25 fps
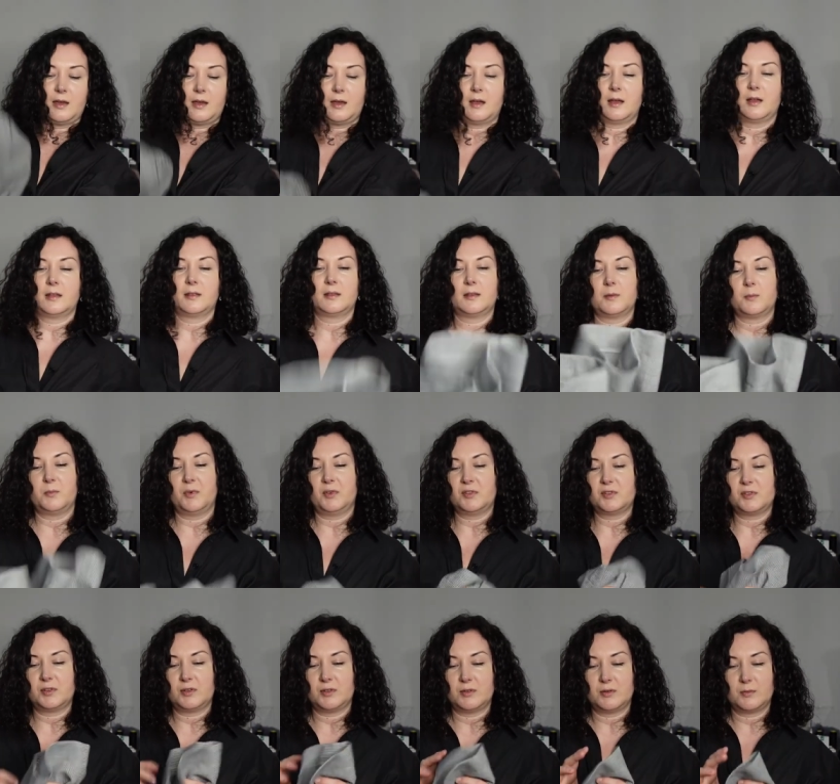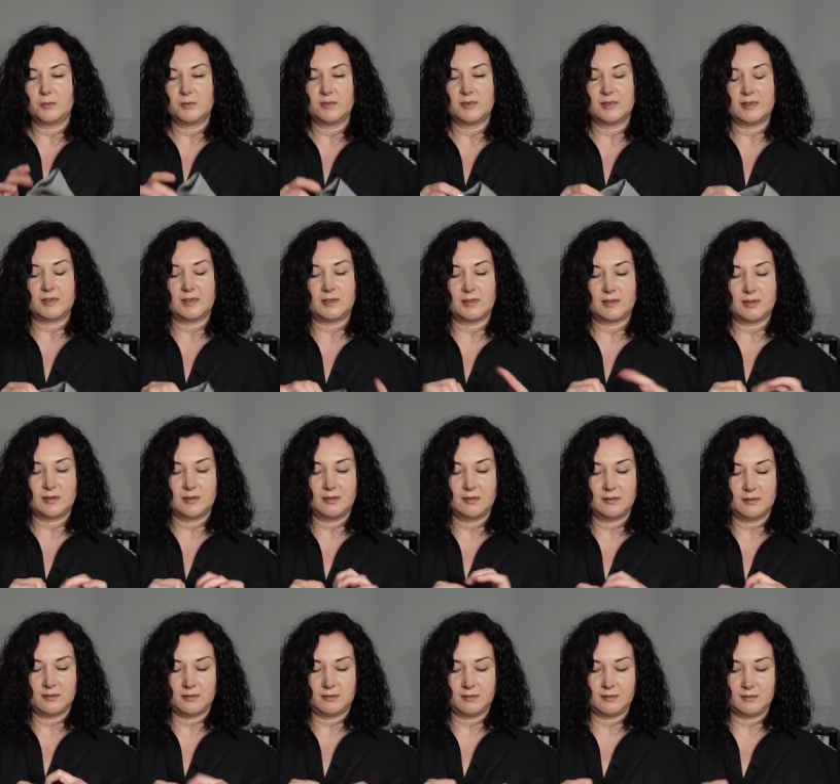And the bottoms
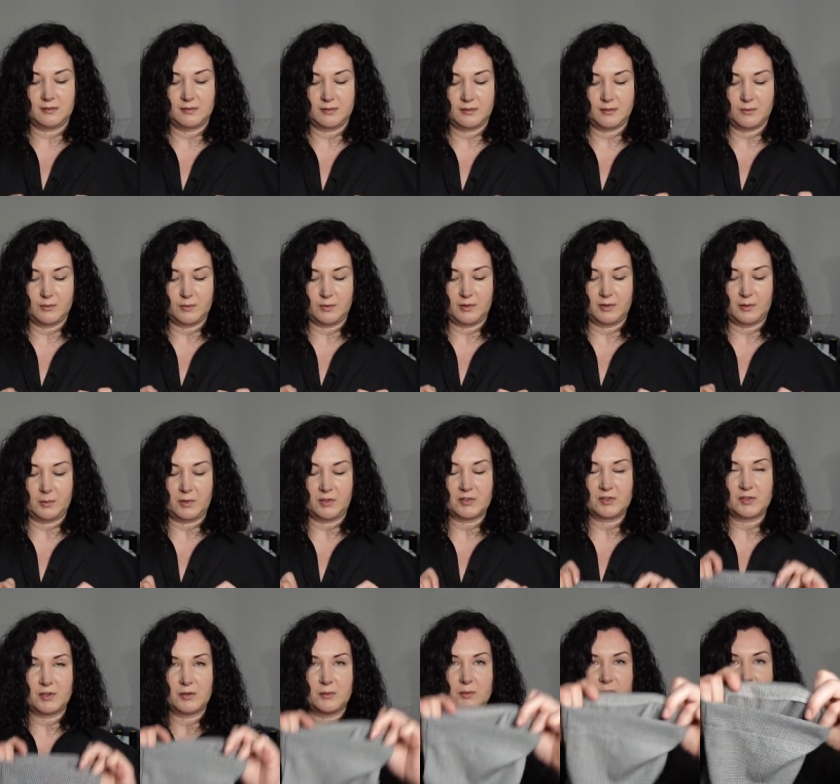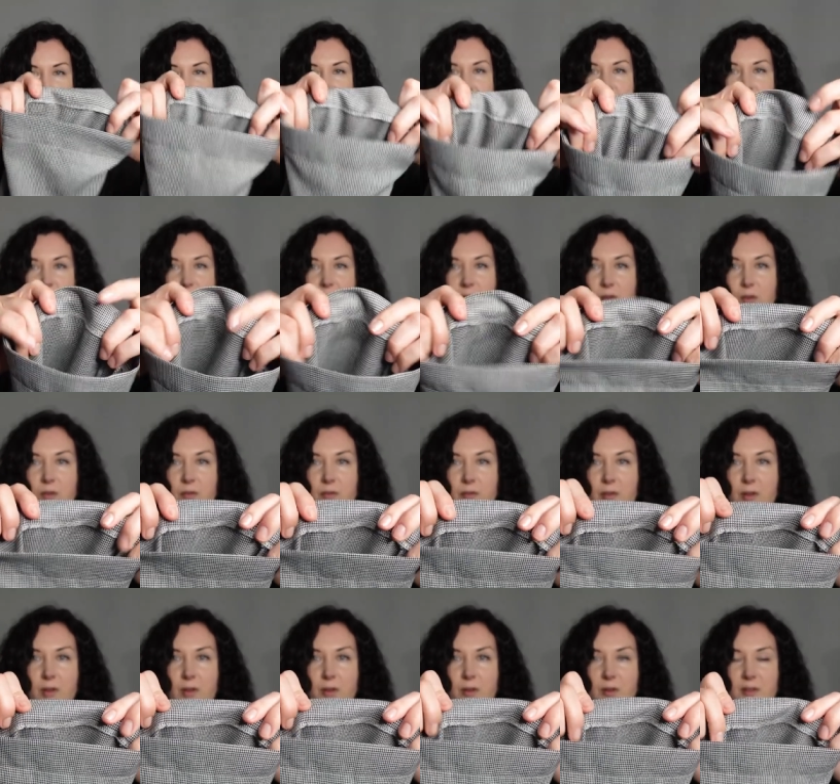at the bottom it's just been
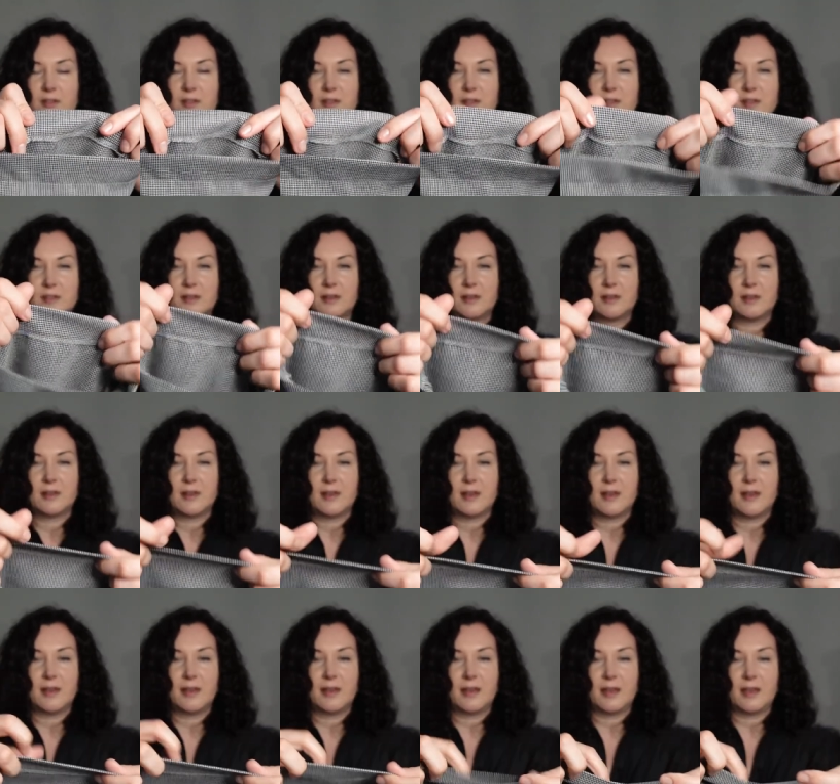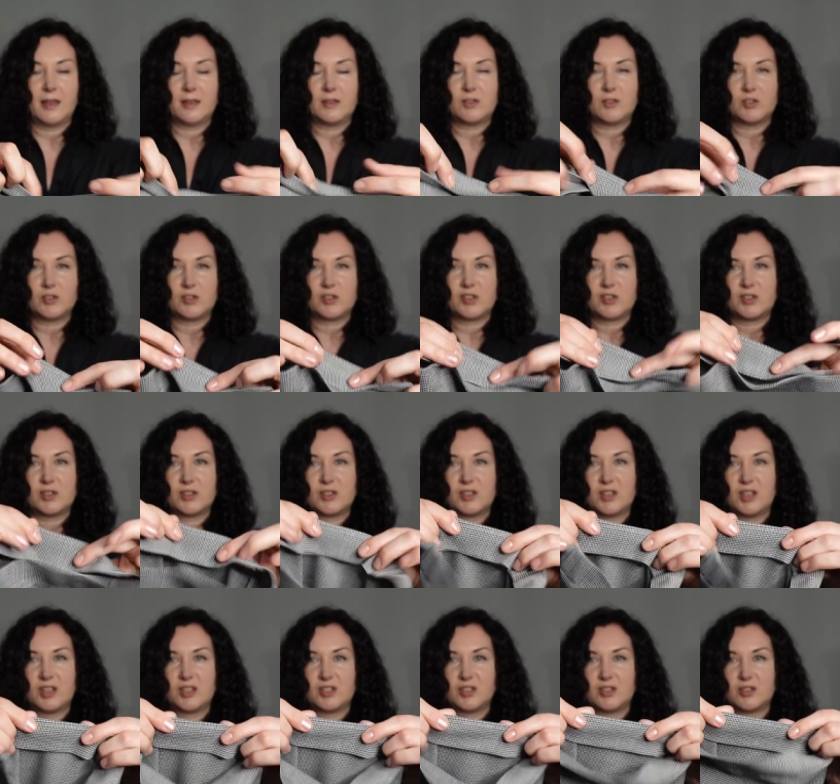overlocked and just
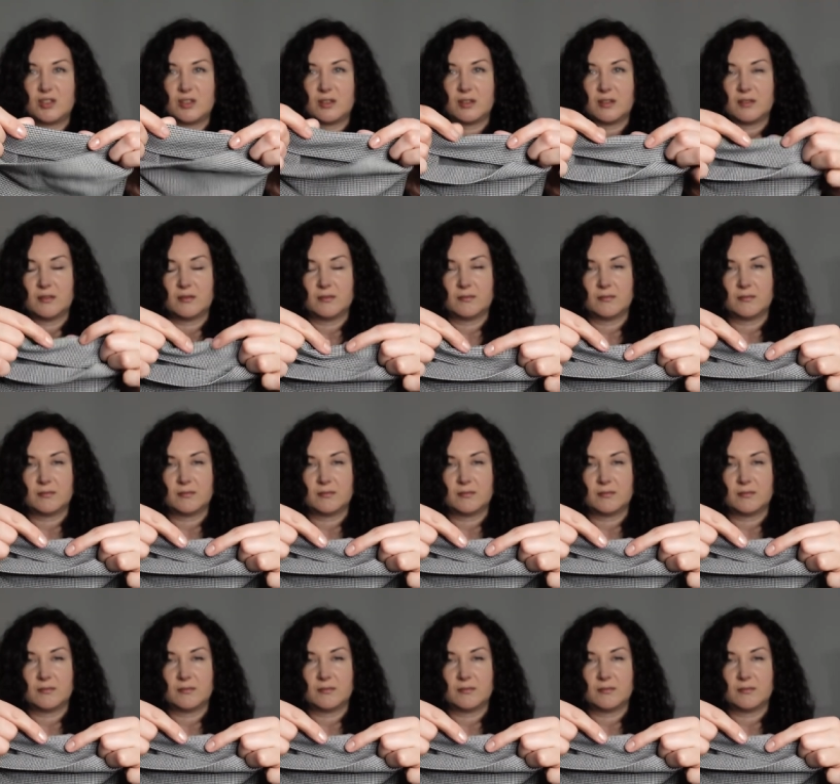stitched